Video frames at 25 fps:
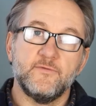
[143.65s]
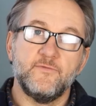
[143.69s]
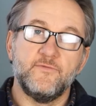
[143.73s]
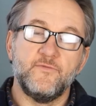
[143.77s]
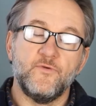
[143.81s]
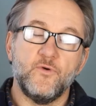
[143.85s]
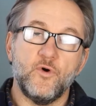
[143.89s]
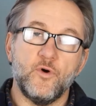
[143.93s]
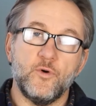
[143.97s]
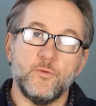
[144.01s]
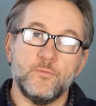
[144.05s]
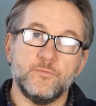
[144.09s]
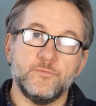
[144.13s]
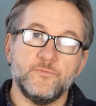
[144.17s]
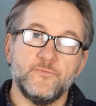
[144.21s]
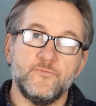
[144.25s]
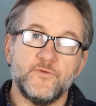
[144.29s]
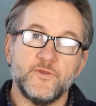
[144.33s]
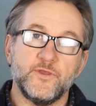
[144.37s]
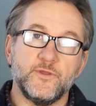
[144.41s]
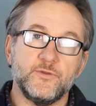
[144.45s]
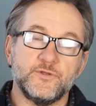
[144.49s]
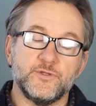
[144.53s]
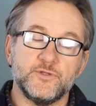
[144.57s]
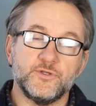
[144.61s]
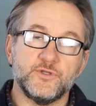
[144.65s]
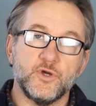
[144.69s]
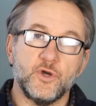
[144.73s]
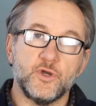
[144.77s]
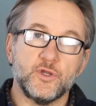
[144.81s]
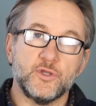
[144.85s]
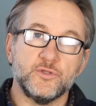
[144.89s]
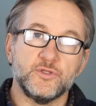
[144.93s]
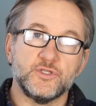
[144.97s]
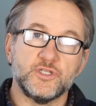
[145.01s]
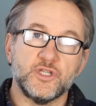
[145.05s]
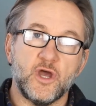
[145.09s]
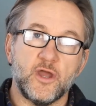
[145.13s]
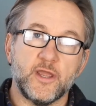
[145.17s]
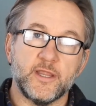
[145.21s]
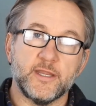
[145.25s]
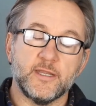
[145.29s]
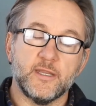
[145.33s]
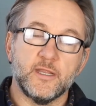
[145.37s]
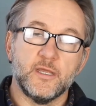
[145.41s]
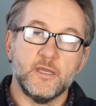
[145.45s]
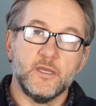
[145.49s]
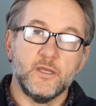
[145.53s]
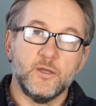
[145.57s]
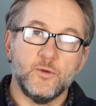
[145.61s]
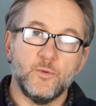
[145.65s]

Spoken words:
form for you to DocuSign,